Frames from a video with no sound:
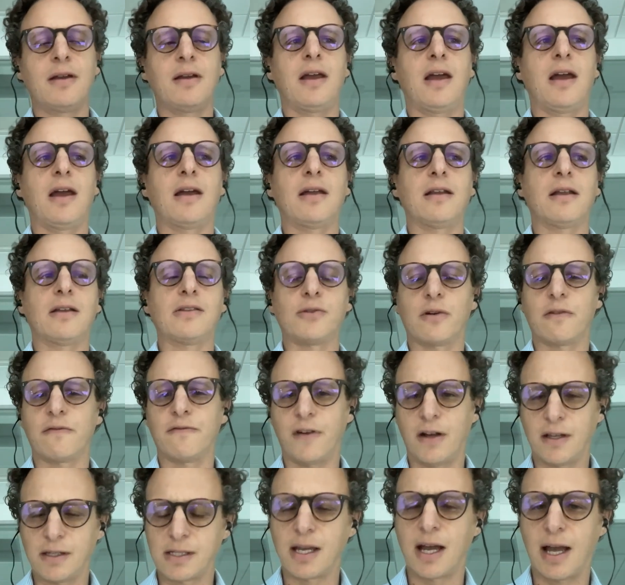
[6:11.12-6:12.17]
and, and sort
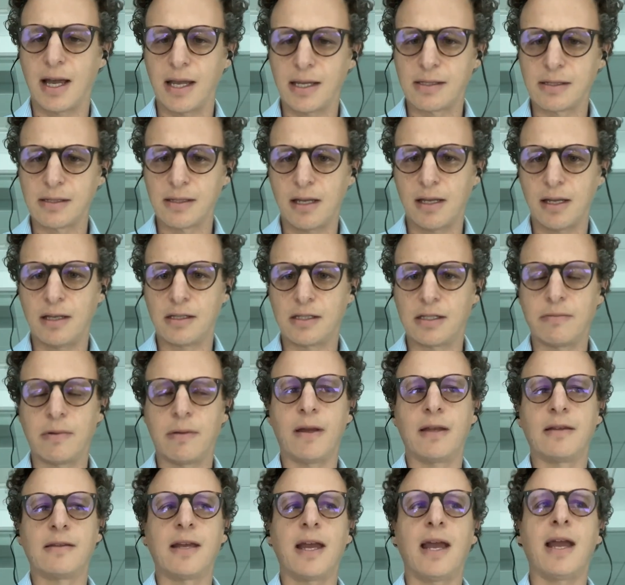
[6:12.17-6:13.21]
of fund size that needs to
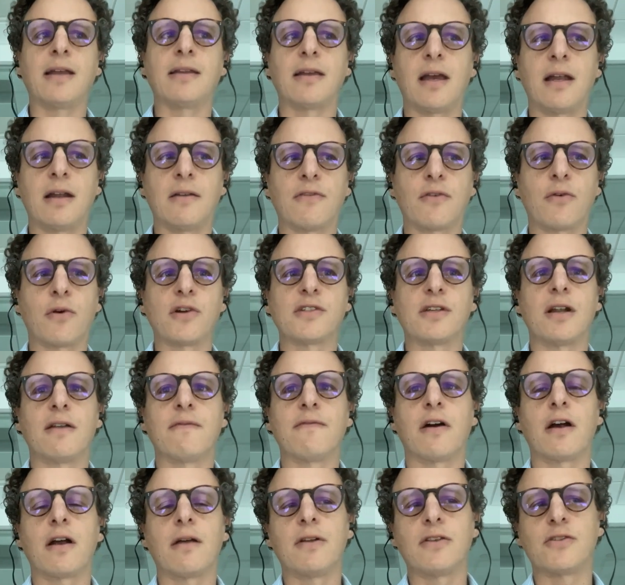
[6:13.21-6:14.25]
be maintained and of course in
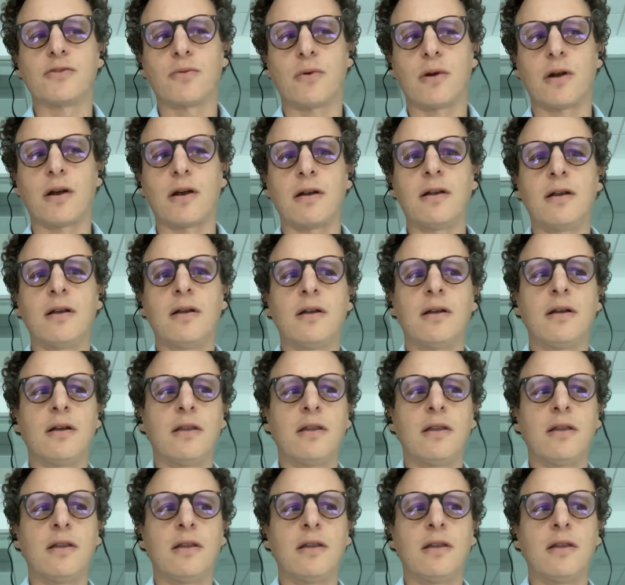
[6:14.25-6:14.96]
environments where